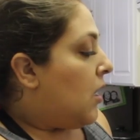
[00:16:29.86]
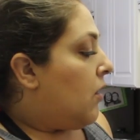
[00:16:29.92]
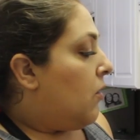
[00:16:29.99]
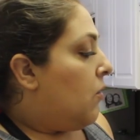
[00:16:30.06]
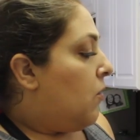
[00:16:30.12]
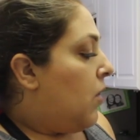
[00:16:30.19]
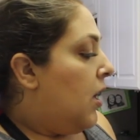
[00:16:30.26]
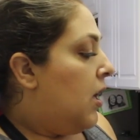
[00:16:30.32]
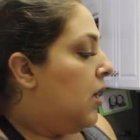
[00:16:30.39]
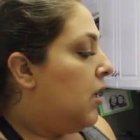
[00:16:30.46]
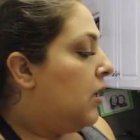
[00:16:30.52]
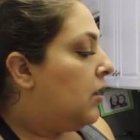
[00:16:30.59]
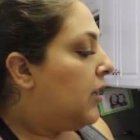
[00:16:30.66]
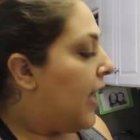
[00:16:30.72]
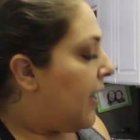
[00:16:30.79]

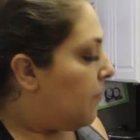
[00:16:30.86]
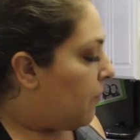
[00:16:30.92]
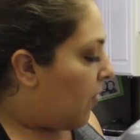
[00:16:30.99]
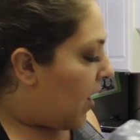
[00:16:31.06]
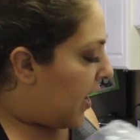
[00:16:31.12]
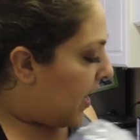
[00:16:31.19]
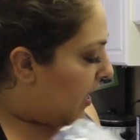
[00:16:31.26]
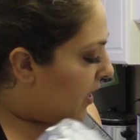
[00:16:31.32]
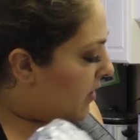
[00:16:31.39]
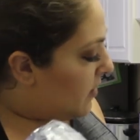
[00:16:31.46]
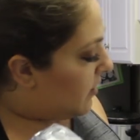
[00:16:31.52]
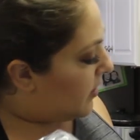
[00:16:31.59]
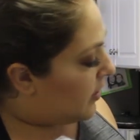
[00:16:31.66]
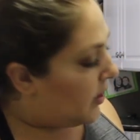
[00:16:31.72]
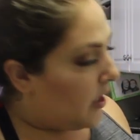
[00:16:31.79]
so Lane Bryant
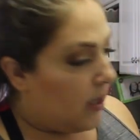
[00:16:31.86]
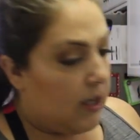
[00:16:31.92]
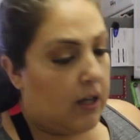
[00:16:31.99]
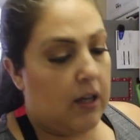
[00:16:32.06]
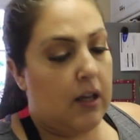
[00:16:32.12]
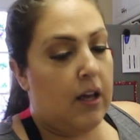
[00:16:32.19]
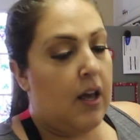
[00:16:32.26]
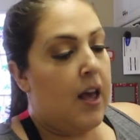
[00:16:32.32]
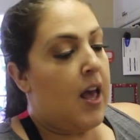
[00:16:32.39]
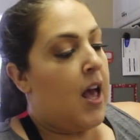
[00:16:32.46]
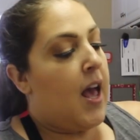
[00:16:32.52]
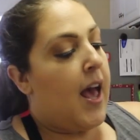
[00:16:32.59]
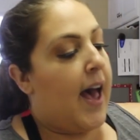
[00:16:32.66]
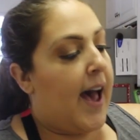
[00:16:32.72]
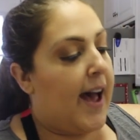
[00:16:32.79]

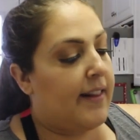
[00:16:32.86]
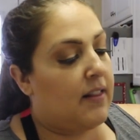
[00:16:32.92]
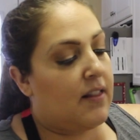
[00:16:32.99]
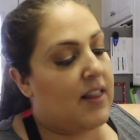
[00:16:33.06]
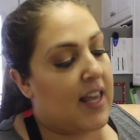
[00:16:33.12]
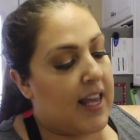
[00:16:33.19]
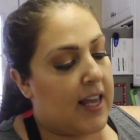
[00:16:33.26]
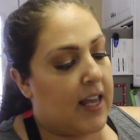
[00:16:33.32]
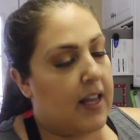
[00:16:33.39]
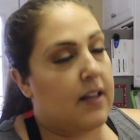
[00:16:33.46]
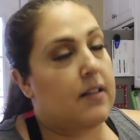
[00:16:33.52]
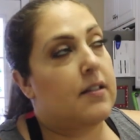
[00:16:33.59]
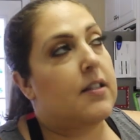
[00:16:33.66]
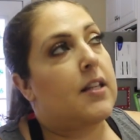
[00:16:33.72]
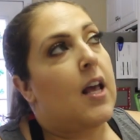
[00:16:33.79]
had
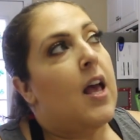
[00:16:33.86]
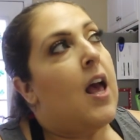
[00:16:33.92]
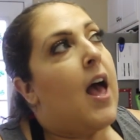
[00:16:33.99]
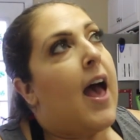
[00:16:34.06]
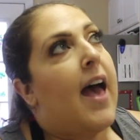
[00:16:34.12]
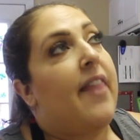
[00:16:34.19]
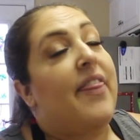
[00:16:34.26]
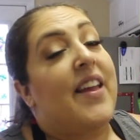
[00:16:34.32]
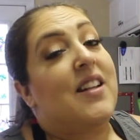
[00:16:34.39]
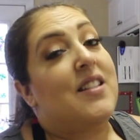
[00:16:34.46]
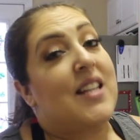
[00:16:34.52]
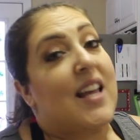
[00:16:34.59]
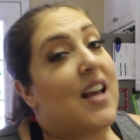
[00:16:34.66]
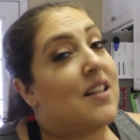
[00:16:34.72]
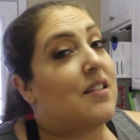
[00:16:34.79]
these and then
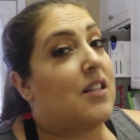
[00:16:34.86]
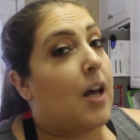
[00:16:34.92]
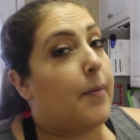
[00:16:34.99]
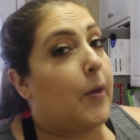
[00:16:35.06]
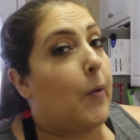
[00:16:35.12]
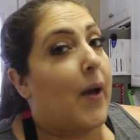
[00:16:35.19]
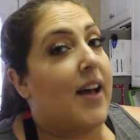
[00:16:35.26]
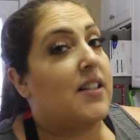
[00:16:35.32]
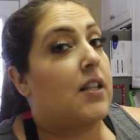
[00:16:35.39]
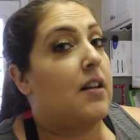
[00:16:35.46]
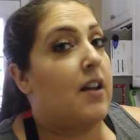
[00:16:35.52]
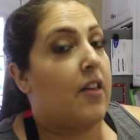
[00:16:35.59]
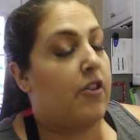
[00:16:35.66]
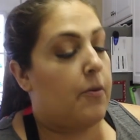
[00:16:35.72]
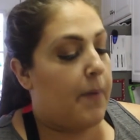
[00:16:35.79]
DSW has
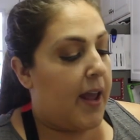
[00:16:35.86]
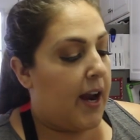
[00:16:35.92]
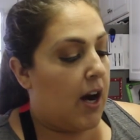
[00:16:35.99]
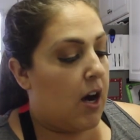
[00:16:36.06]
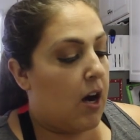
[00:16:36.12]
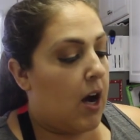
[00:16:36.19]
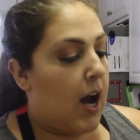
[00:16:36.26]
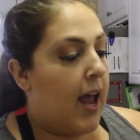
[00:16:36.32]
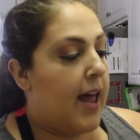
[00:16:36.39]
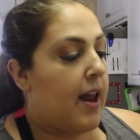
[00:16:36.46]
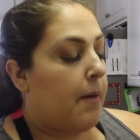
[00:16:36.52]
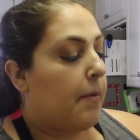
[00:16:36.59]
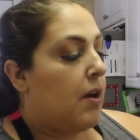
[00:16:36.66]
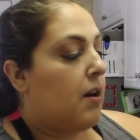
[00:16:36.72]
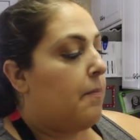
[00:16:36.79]
another pair and
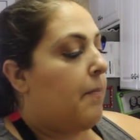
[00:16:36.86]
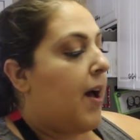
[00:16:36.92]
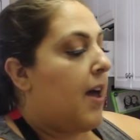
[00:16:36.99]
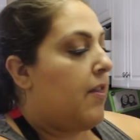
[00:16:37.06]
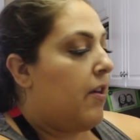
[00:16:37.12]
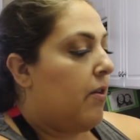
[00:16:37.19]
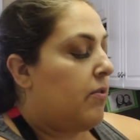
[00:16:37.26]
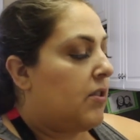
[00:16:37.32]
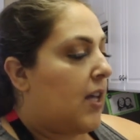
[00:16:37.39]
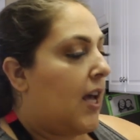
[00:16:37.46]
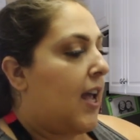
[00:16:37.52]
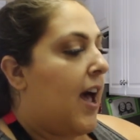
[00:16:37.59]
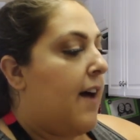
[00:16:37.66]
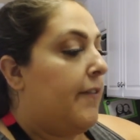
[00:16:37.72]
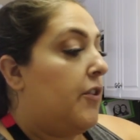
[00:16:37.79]
I'm gonna buy those
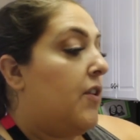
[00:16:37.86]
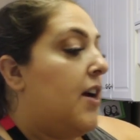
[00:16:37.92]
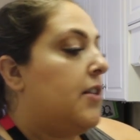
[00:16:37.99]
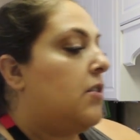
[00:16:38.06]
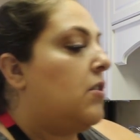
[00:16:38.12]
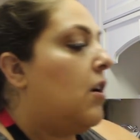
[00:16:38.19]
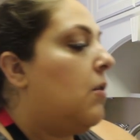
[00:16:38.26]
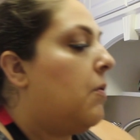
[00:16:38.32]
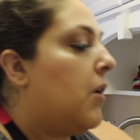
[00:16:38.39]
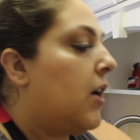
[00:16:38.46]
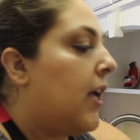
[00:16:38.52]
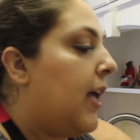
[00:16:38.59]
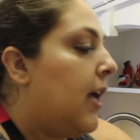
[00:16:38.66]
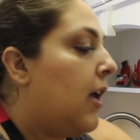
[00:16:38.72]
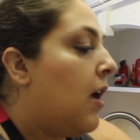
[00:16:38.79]
like after I start
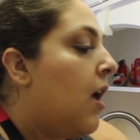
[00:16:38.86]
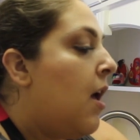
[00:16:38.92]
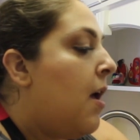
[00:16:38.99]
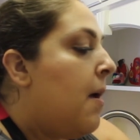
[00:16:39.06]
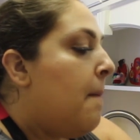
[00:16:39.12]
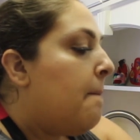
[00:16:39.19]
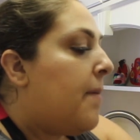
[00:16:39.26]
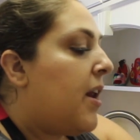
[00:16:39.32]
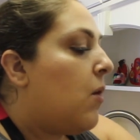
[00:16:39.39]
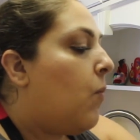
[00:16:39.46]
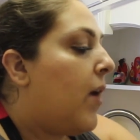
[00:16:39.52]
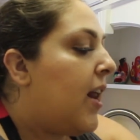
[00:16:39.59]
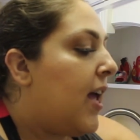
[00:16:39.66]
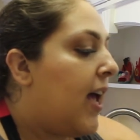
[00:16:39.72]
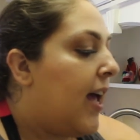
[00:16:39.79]
working but I
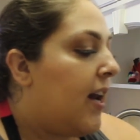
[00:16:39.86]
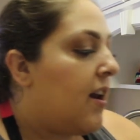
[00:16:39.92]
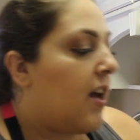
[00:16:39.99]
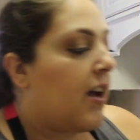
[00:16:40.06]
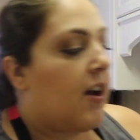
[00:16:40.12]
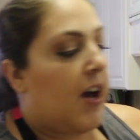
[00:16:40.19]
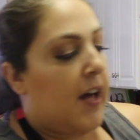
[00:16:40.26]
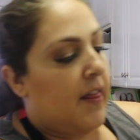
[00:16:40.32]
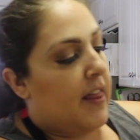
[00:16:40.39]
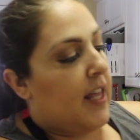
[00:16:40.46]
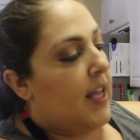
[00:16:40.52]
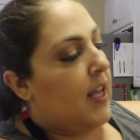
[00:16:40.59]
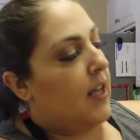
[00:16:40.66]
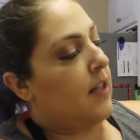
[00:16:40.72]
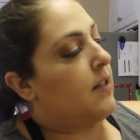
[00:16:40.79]
went ahead and I got
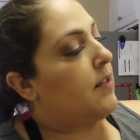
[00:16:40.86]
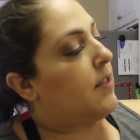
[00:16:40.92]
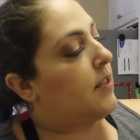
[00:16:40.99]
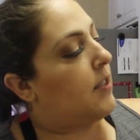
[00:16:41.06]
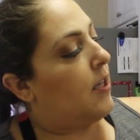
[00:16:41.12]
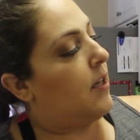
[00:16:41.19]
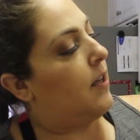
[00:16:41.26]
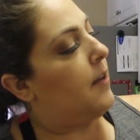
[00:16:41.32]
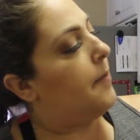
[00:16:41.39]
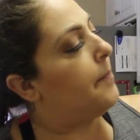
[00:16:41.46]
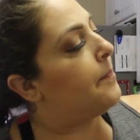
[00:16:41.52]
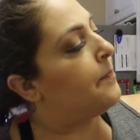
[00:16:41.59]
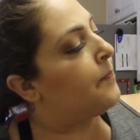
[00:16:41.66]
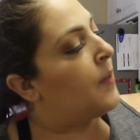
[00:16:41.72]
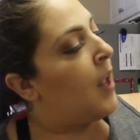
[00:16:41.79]
these
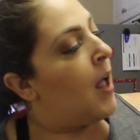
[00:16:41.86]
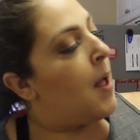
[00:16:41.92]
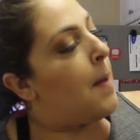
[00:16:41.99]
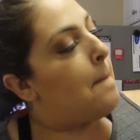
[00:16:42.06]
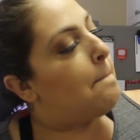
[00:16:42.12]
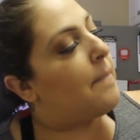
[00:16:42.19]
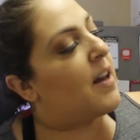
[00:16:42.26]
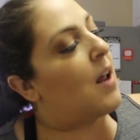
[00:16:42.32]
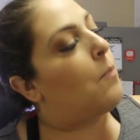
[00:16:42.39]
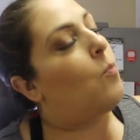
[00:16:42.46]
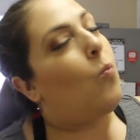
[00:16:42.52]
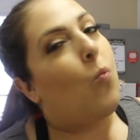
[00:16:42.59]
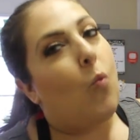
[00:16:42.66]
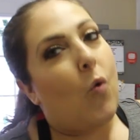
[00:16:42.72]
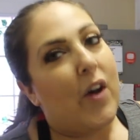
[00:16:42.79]
but
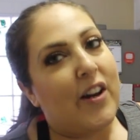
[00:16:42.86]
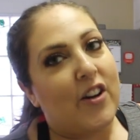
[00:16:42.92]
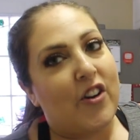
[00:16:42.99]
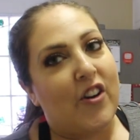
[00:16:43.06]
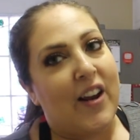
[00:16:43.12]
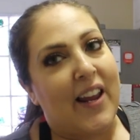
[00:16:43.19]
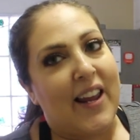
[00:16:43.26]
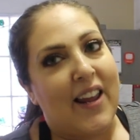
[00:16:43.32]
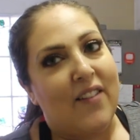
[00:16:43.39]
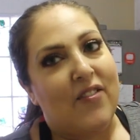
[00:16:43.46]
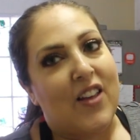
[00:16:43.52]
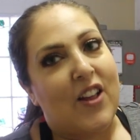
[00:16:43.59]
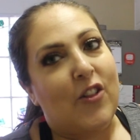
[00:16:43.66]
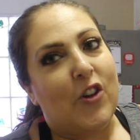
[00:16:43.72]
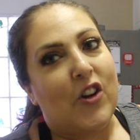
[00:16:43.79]
I'm wondering if
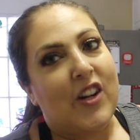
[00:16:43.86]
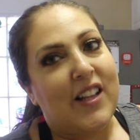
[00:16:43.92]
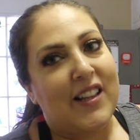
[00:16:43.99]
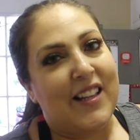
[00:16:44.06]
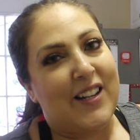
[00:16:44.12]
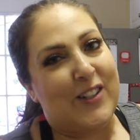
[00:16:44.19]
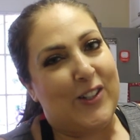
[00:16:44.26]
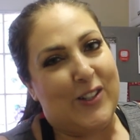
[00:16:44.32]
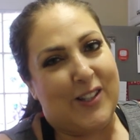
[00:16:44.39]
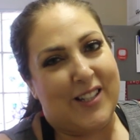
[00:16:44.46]
they look a little